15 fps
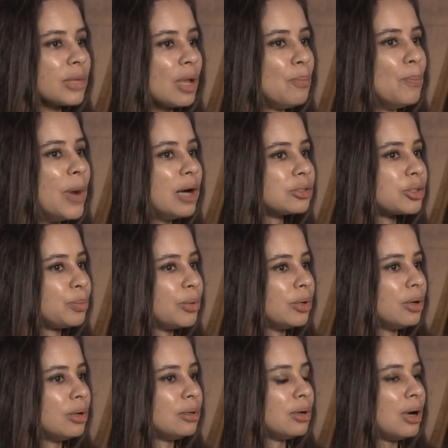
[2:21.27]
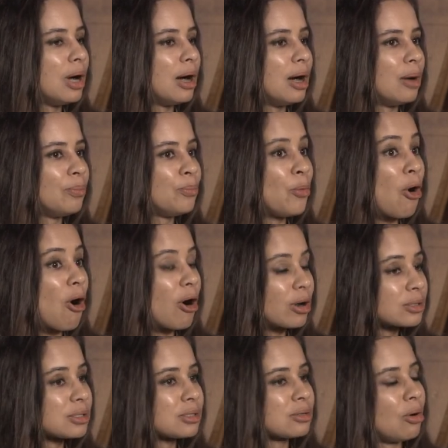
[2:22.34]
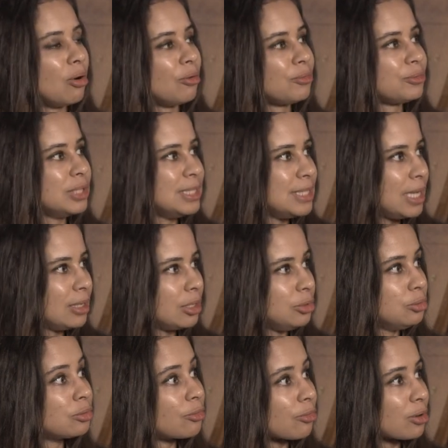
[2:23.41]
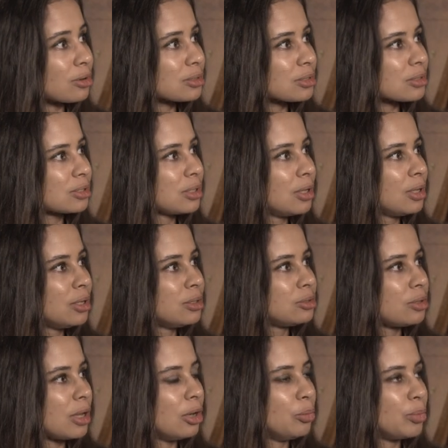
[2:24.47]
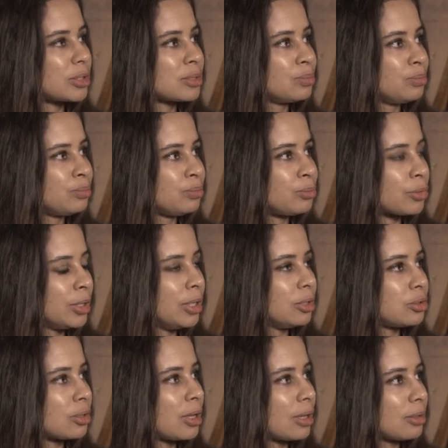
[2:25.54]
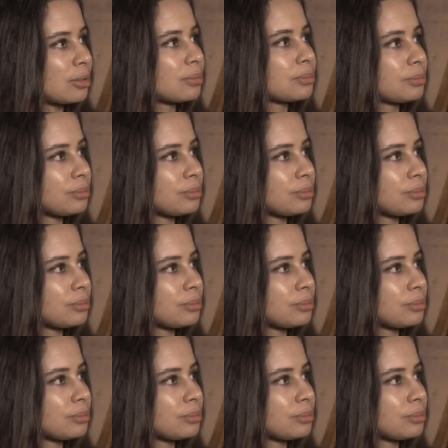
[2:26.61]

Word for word: multiple uh, parts of the data universe to help us bring it together